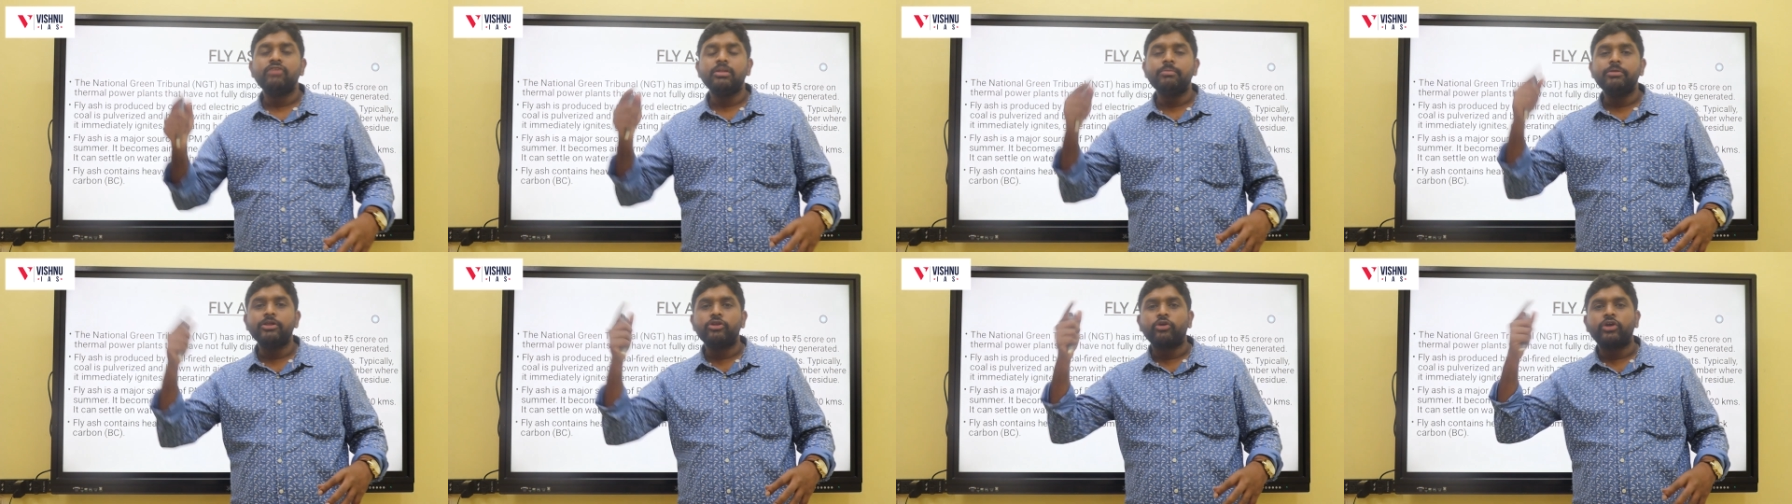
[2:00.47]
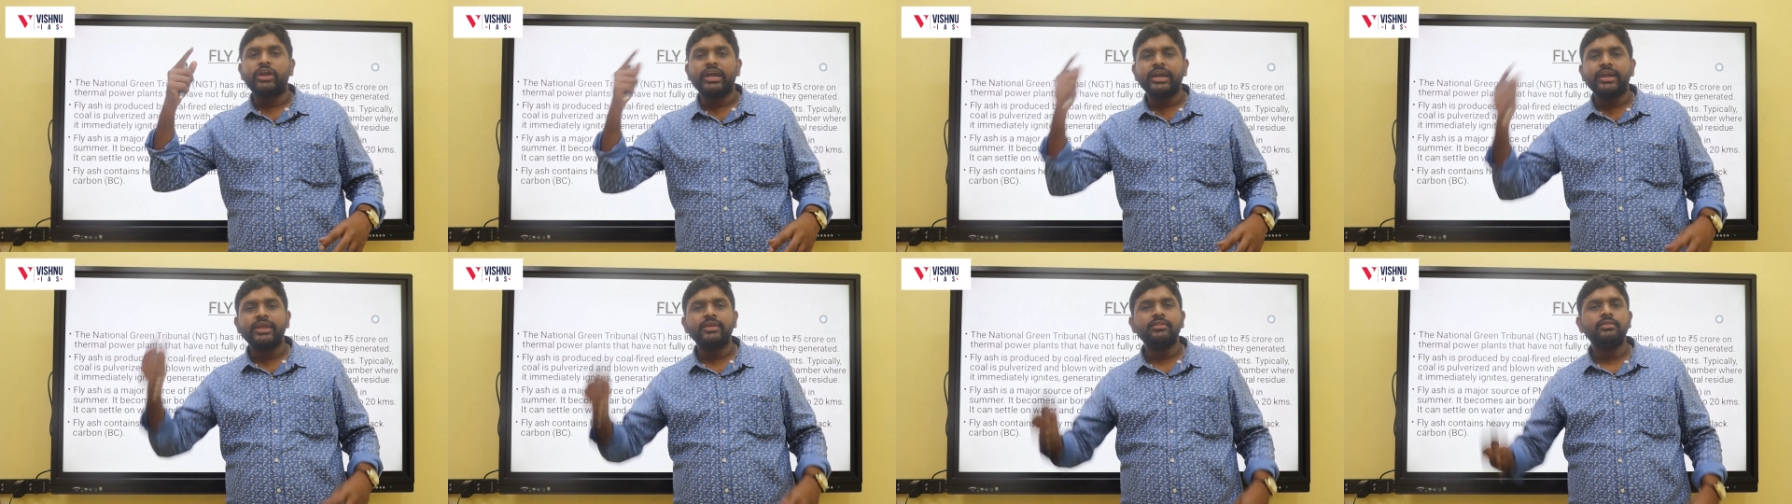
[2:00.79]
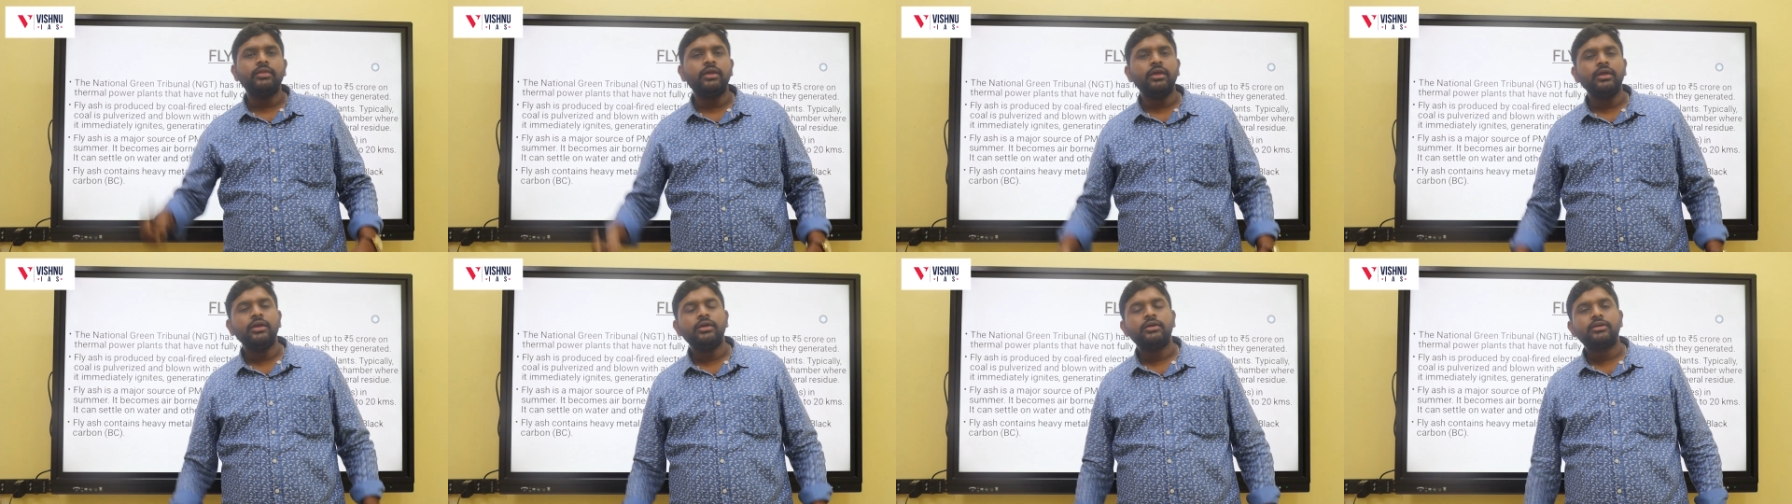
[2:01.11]
will be
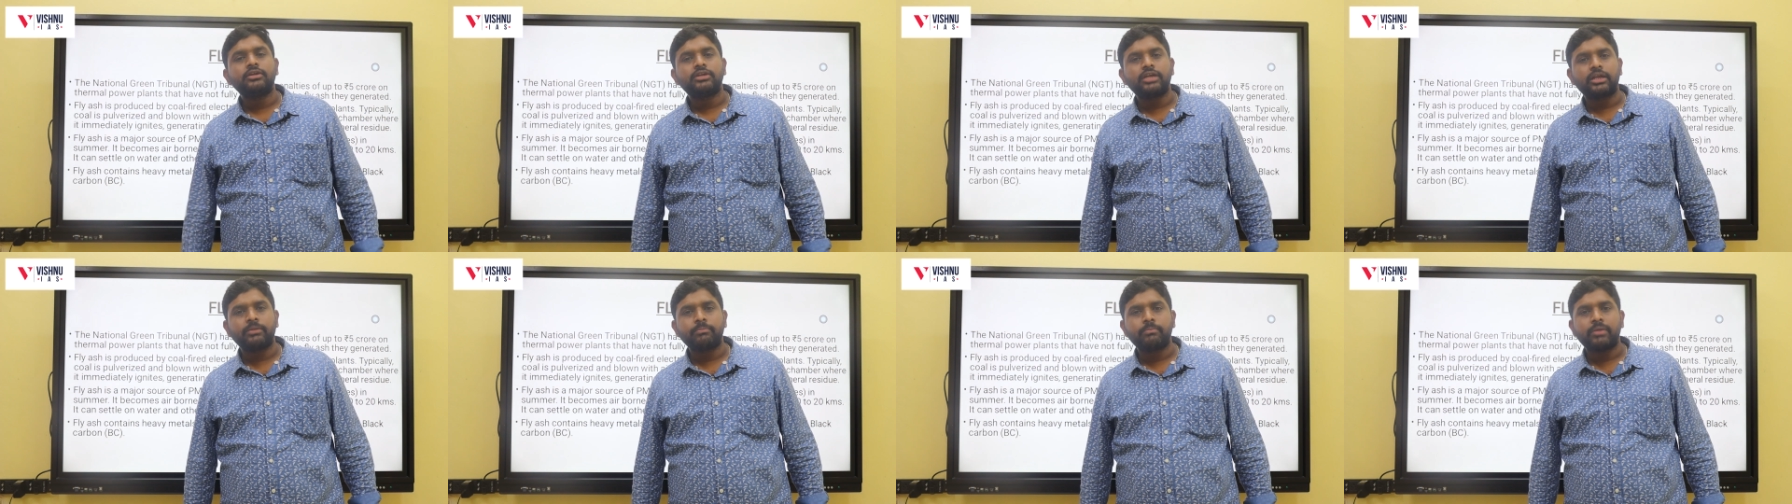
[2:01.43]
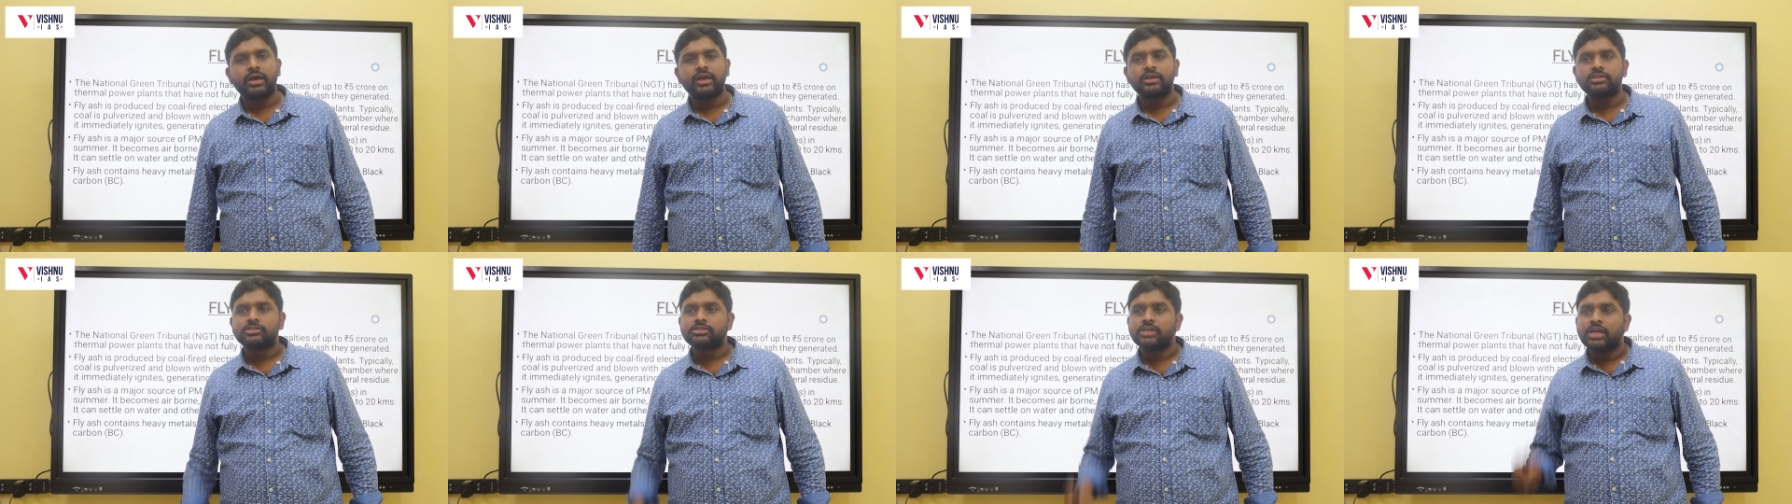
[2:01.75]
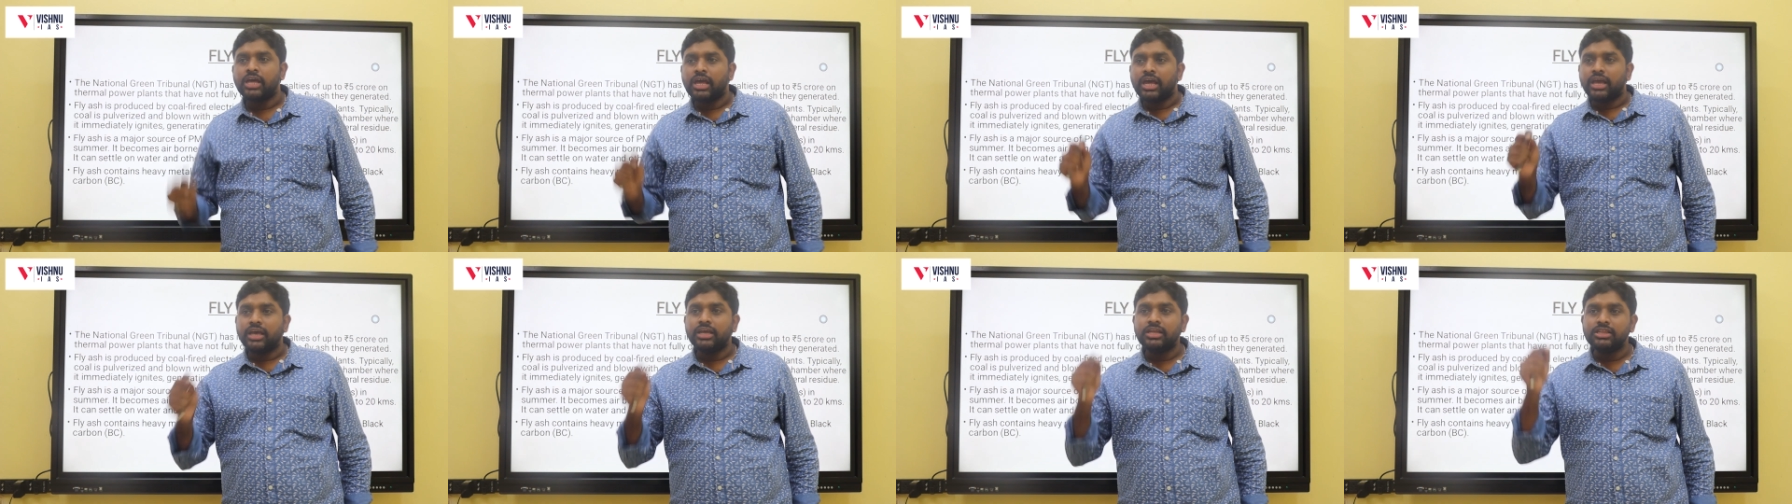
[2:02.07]
rotating the
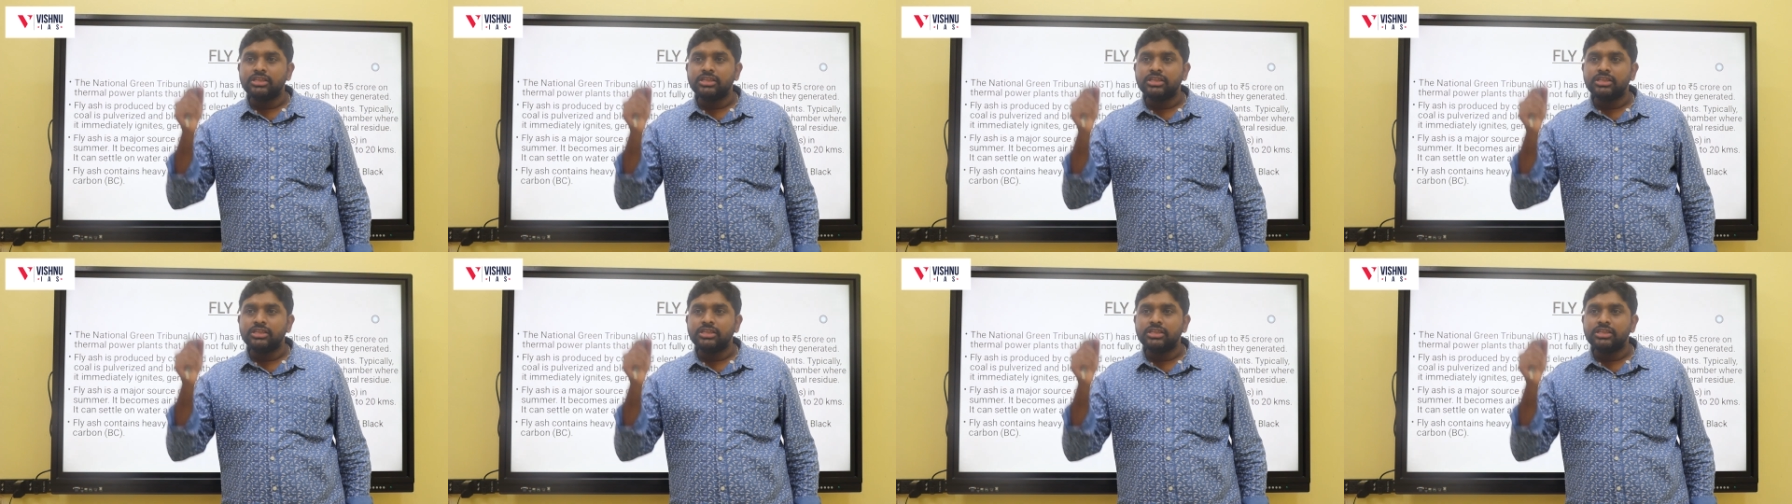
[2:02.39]
turbines.